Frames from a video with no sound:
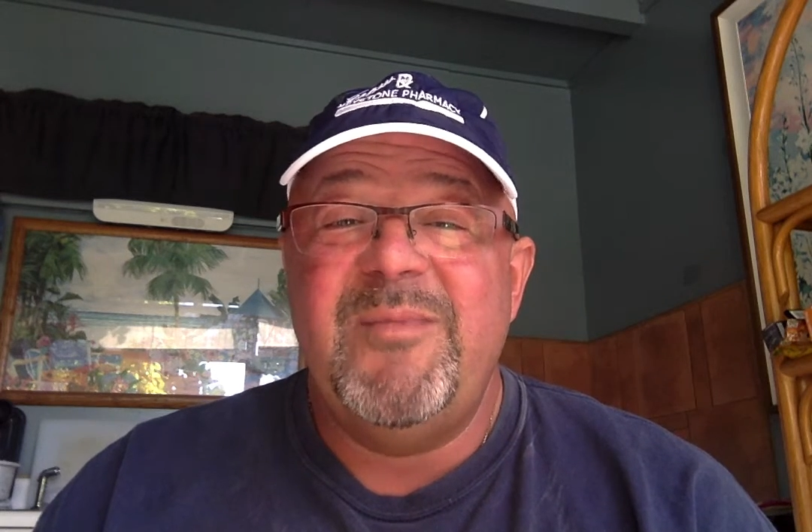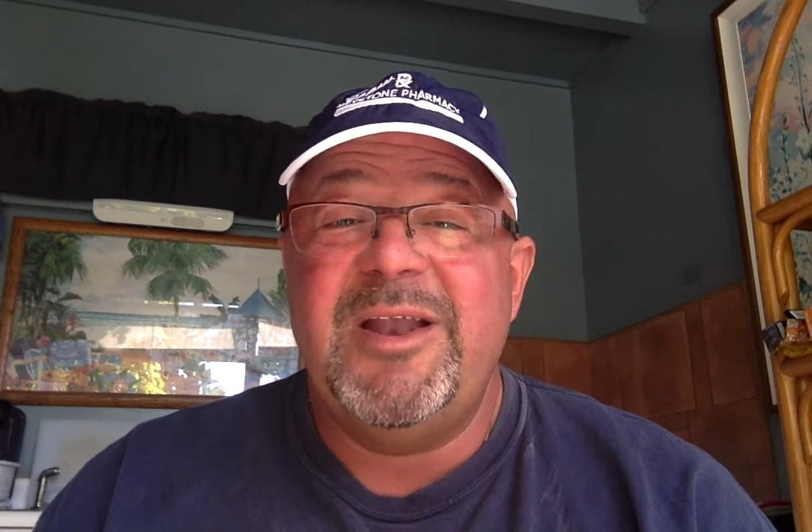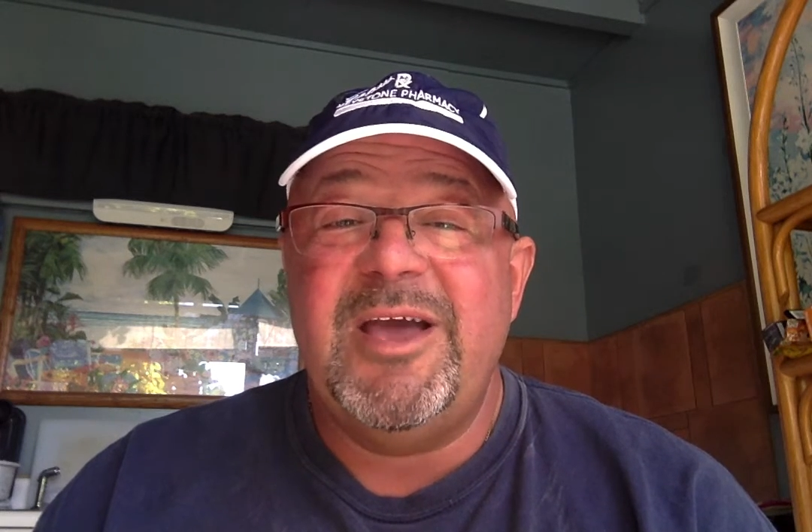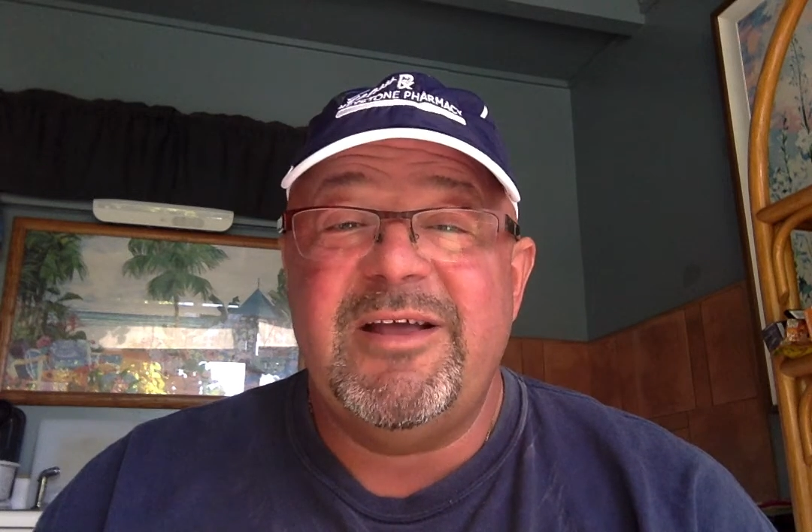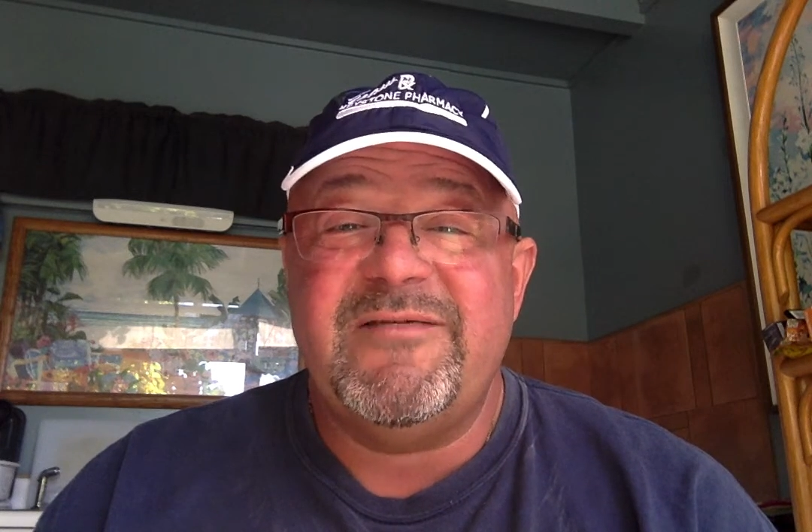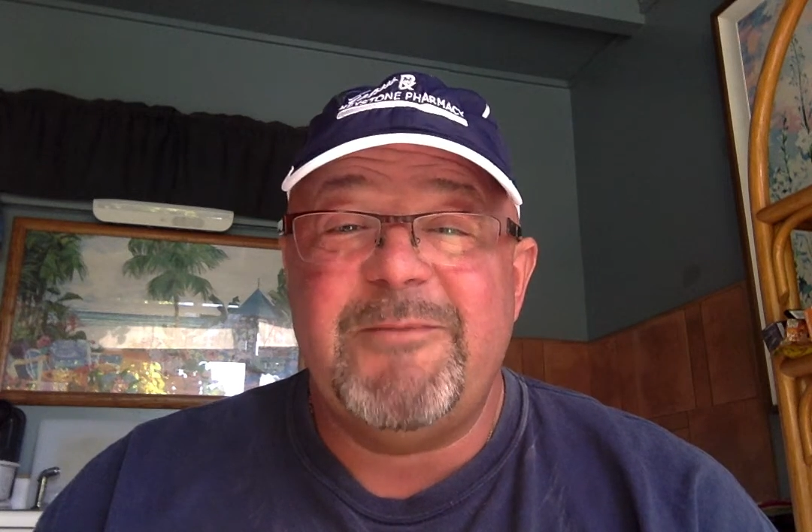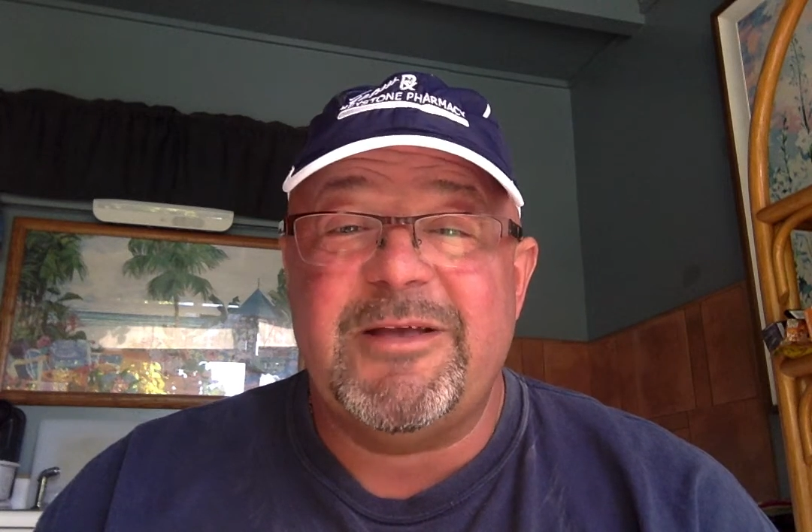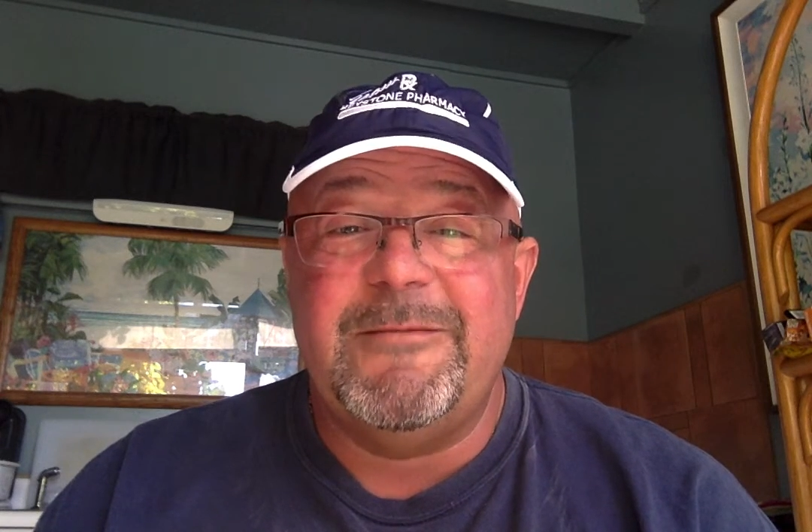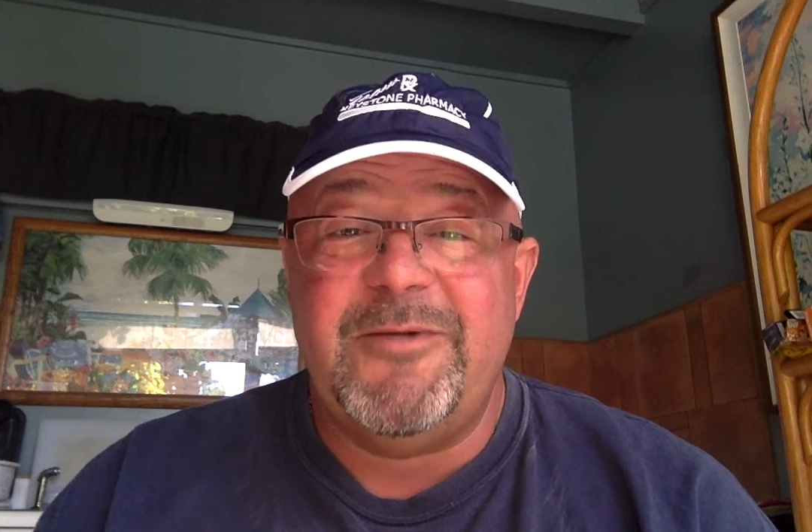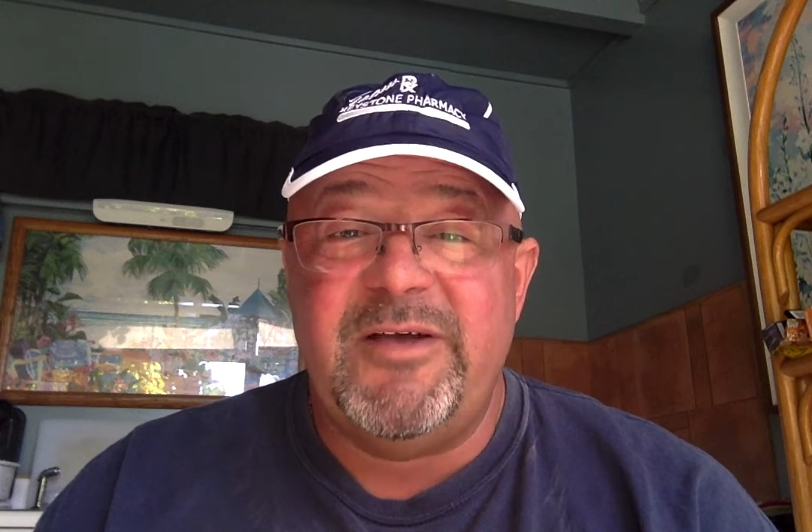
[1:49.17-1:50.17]
many
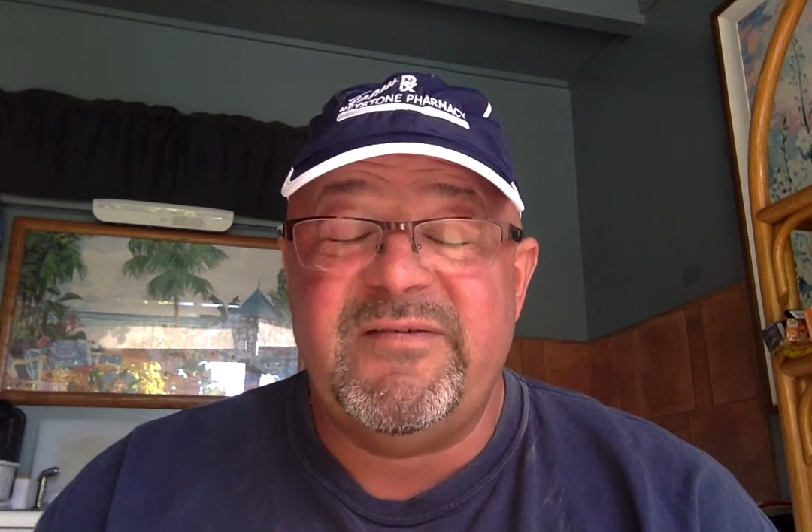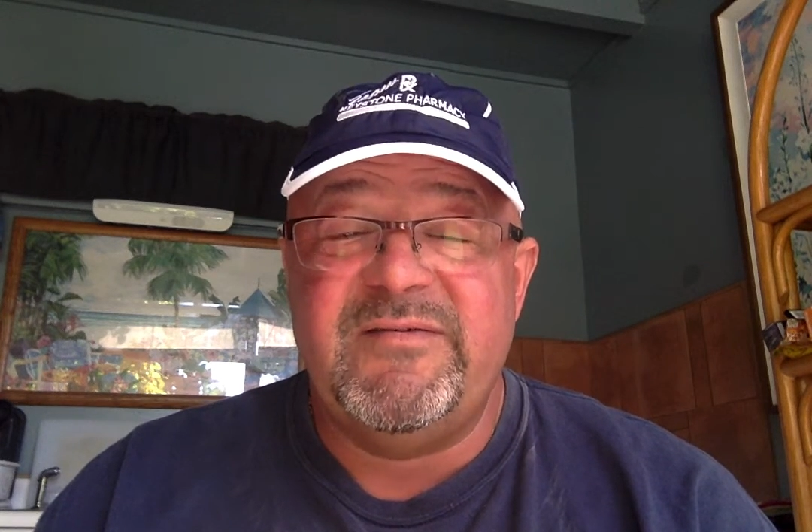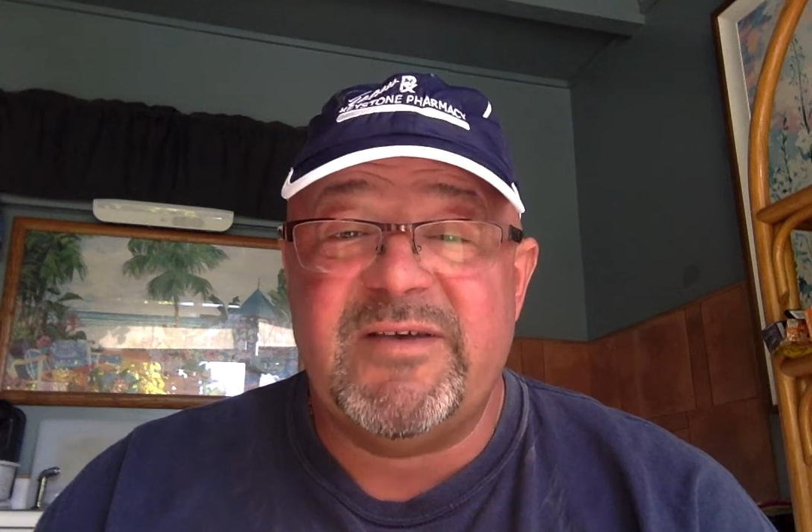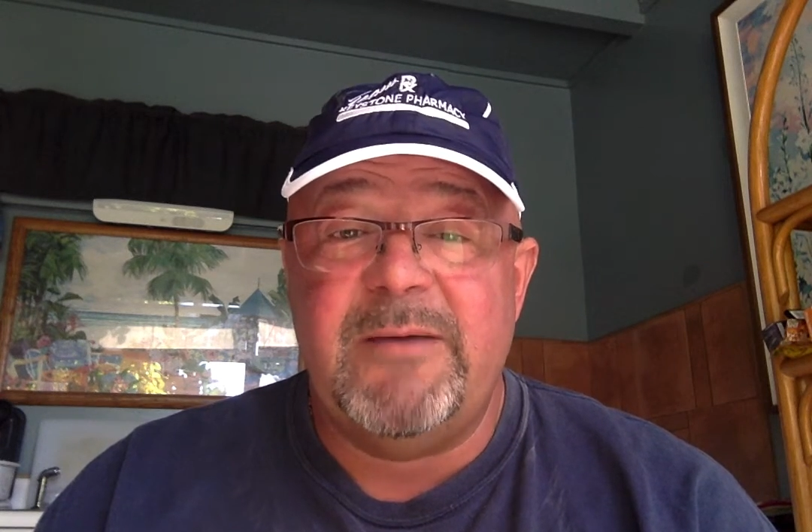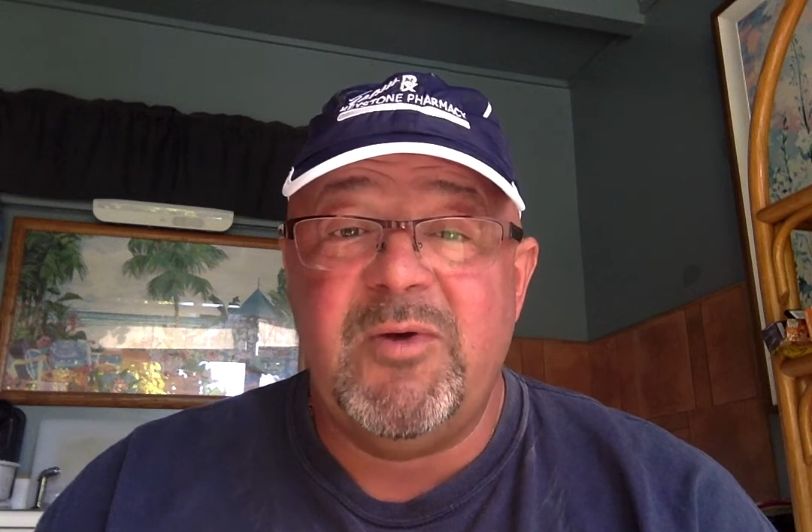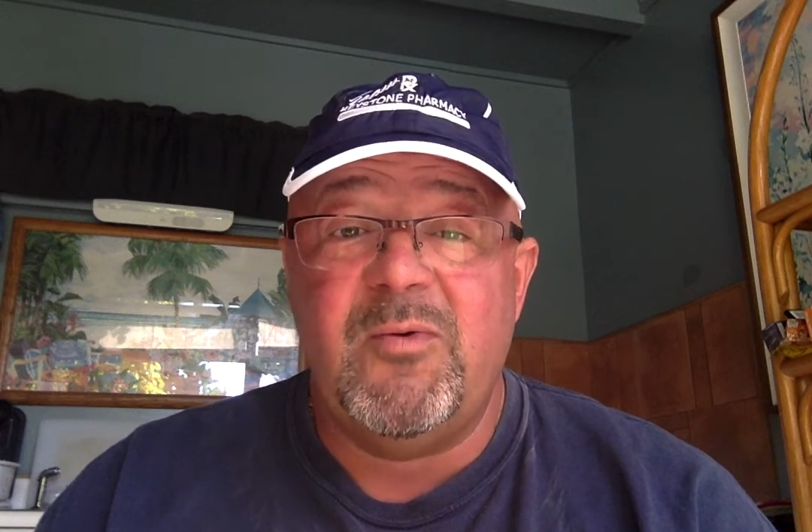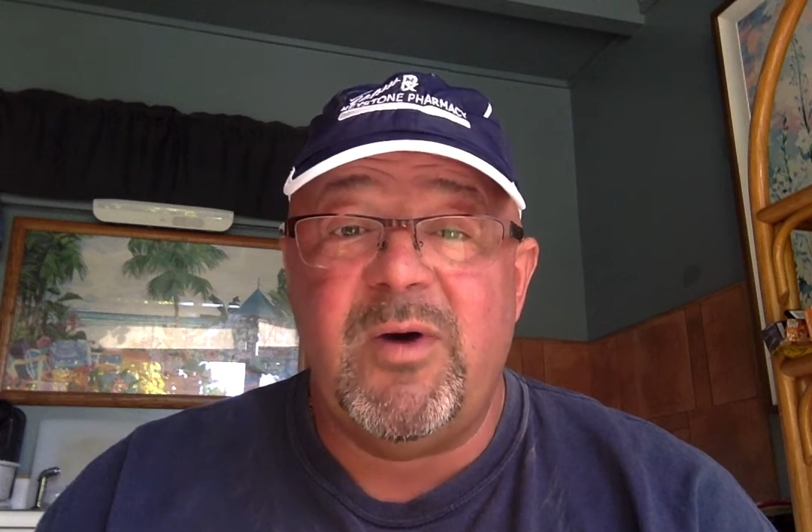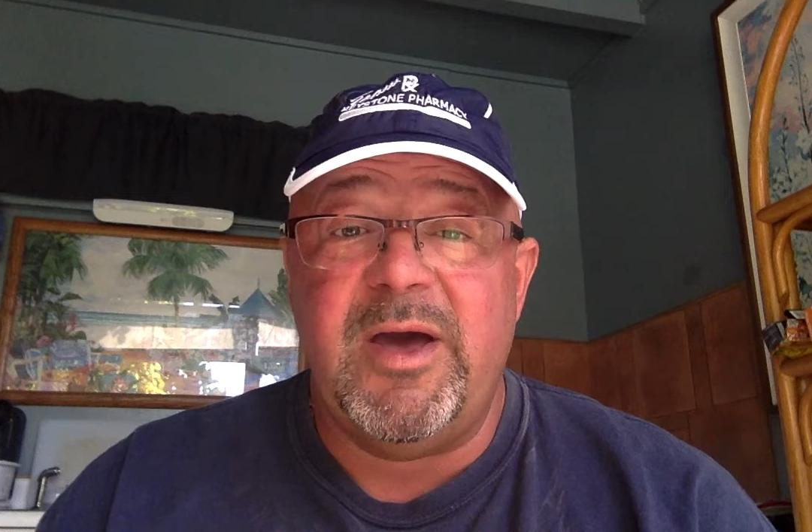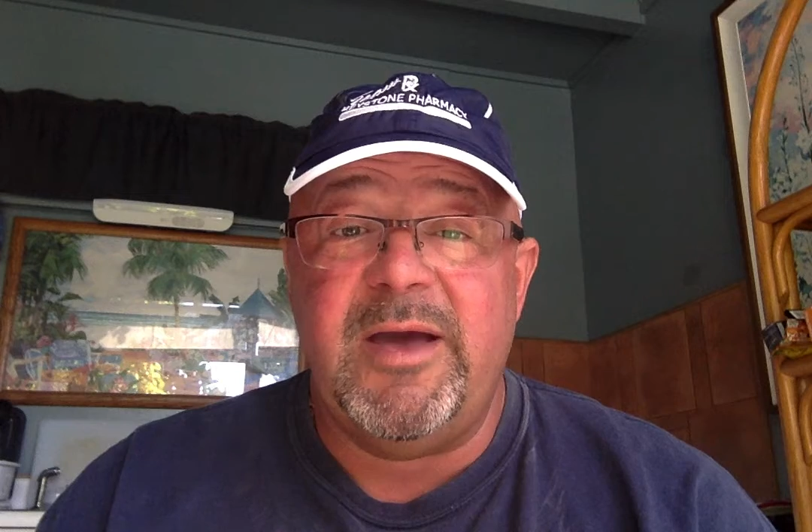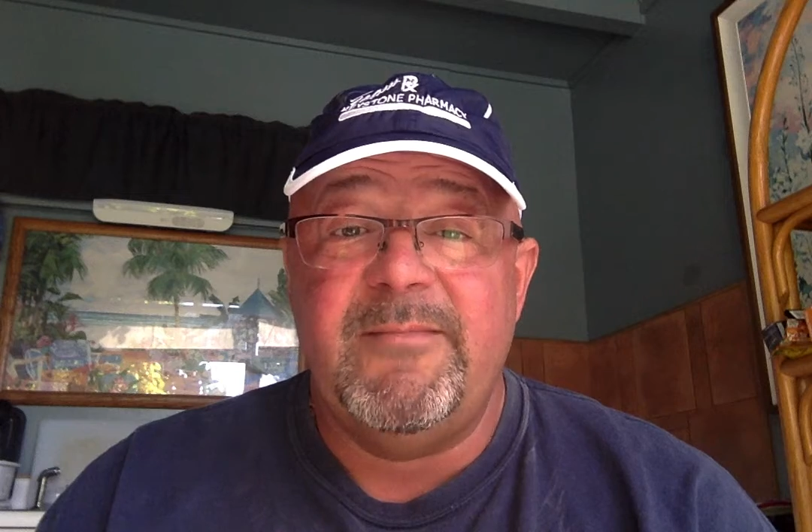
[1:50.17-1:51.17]
unexpected blessings come your
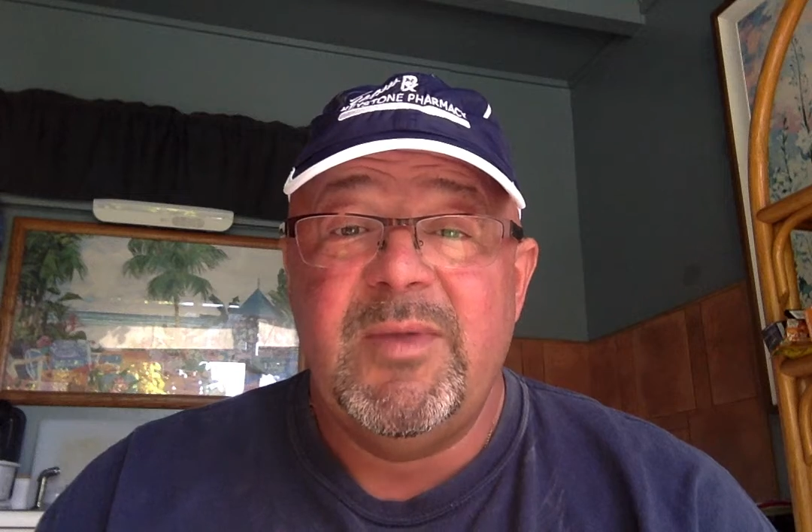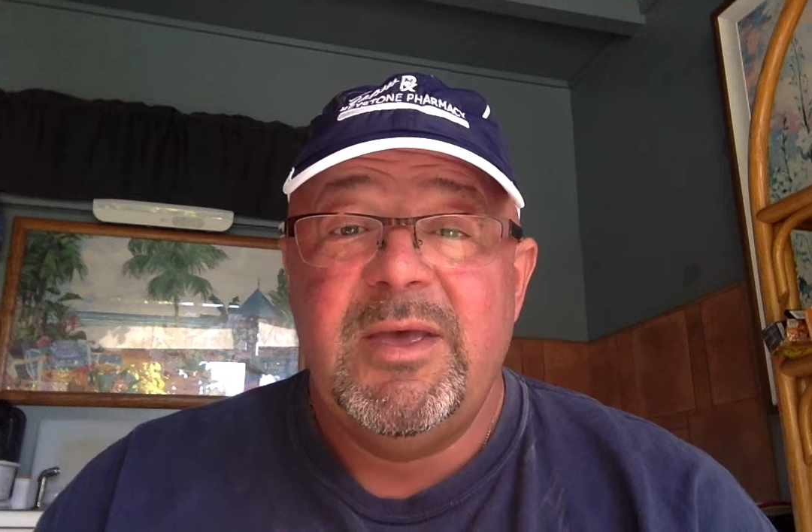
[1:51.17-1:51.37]
way,